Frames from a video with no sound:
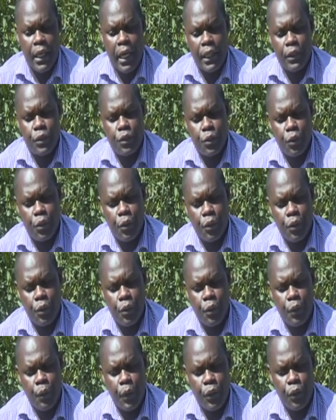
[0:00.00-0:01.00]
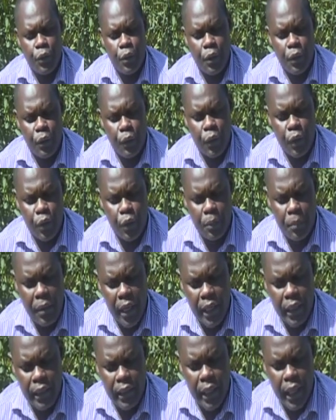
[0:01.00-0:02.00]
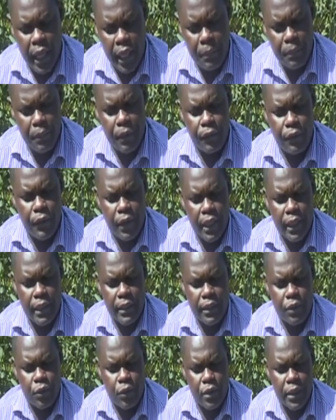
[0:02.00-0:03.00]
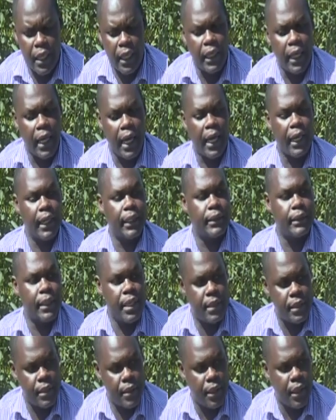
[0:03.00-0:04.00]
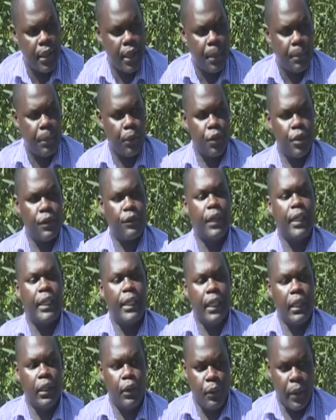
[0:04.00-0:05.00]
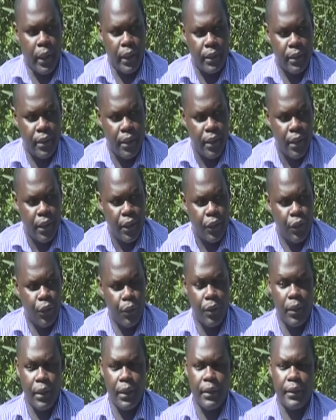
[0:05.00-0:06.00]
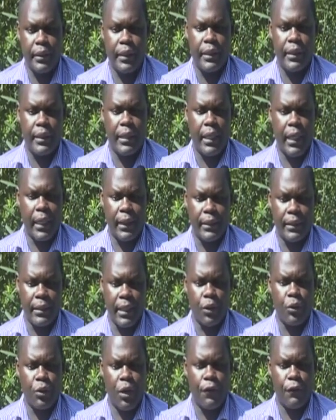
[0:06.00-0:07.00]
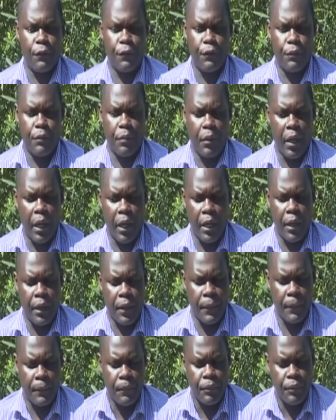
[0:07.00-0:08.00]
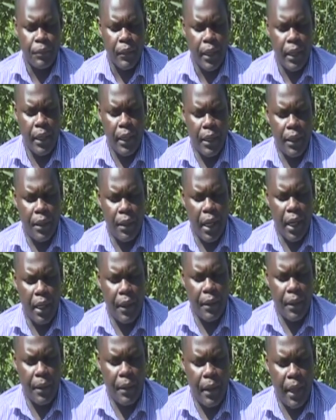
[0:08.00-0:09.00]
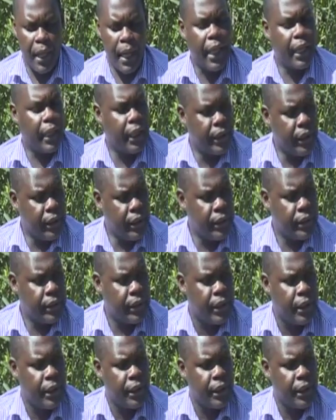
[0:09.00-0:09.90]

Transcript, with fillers: And so when you're buying the hybrid varieties, you stand a higher chance, because even yield-wise, you will tend to have a higher yield.